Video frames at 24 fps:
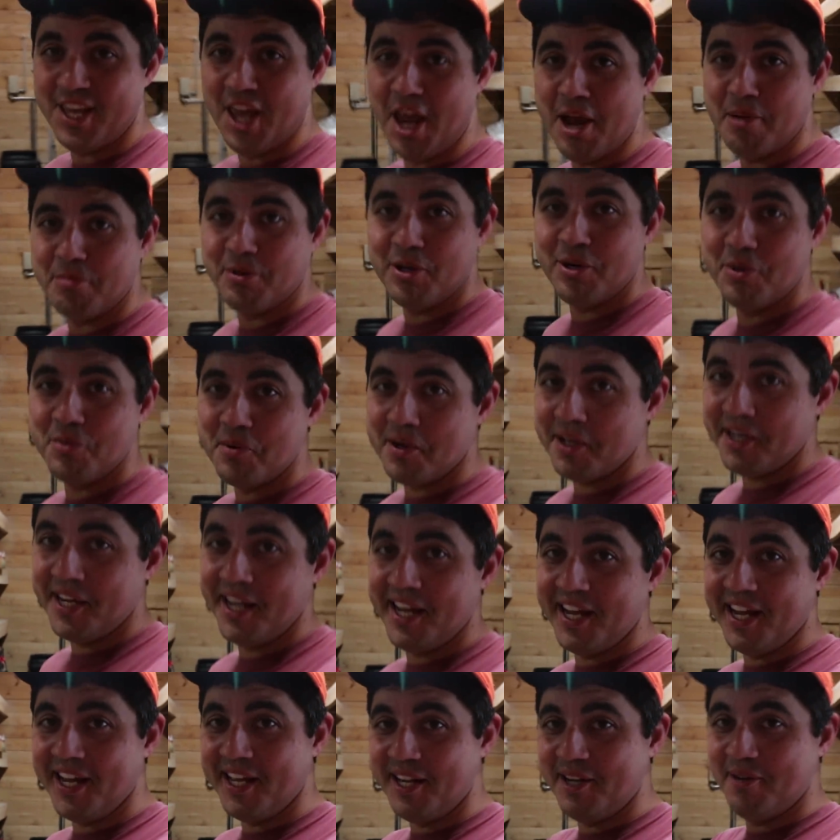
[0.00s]
Camera in one
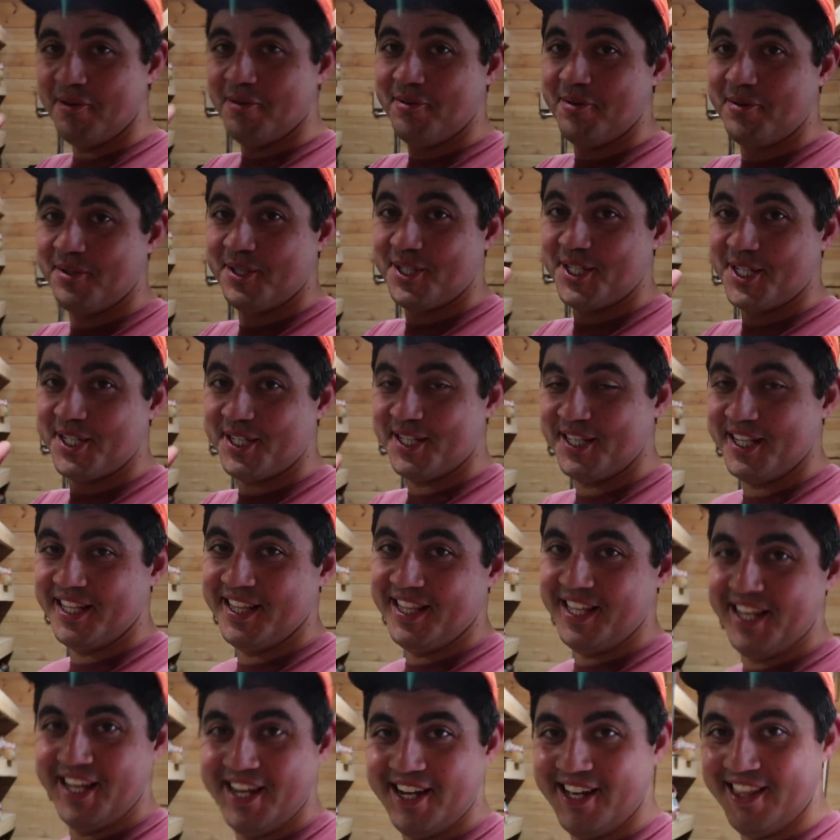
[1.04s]
hand, whoosh,
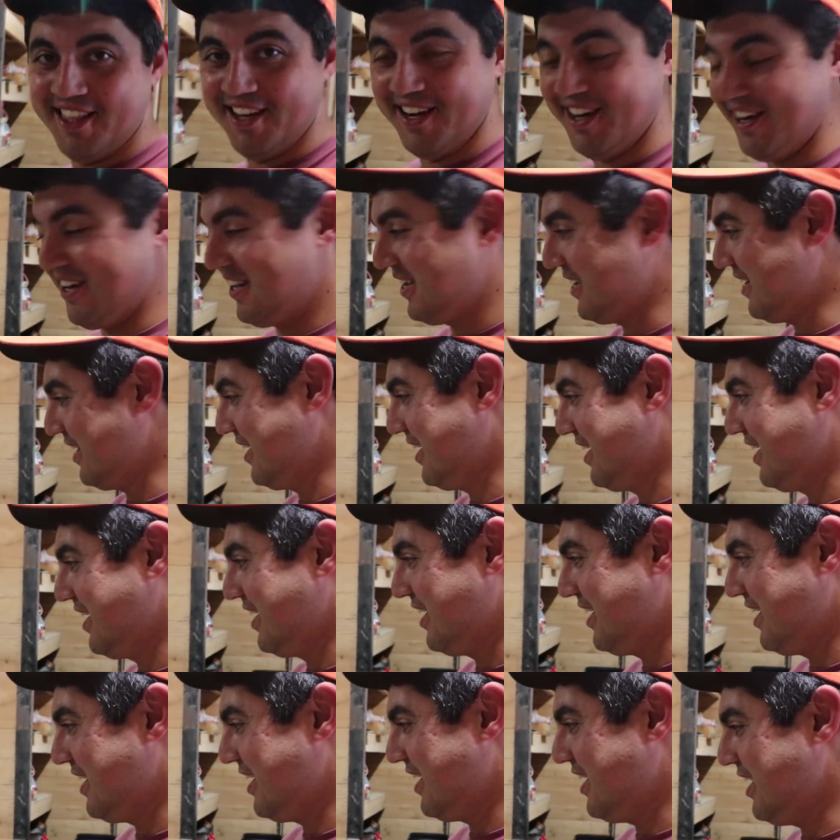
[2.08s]
in the other.
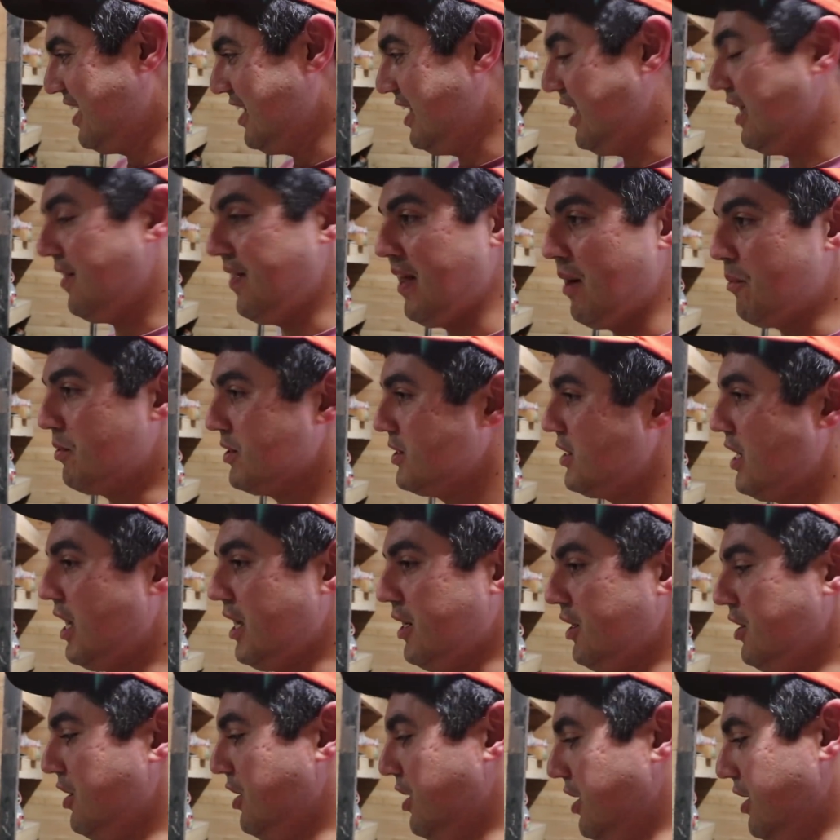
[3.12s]
Yeah, that was
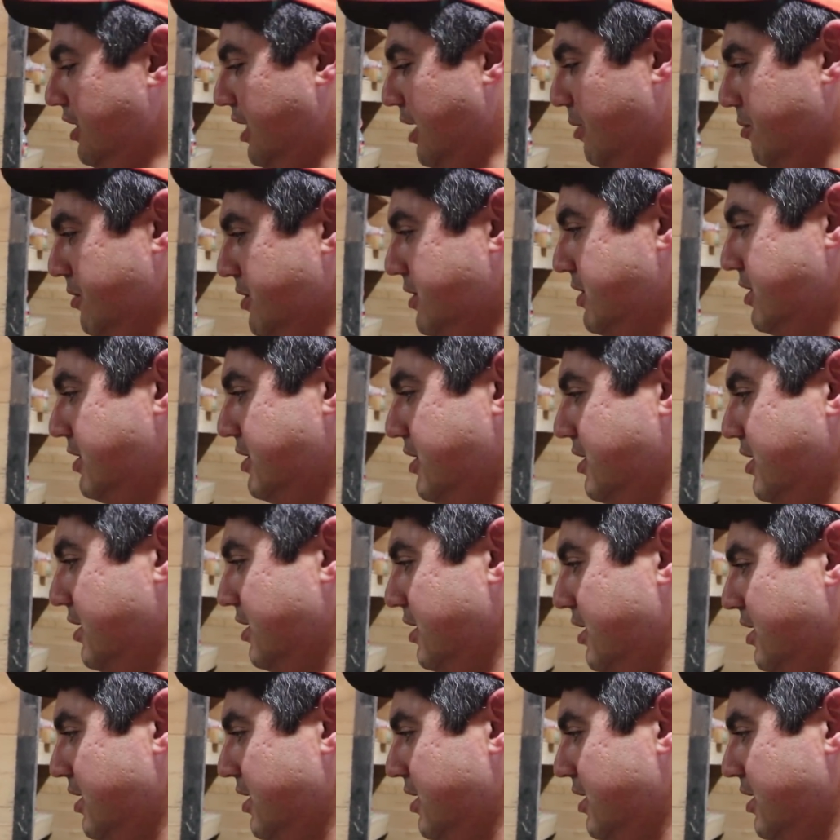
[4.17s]
not good. That was...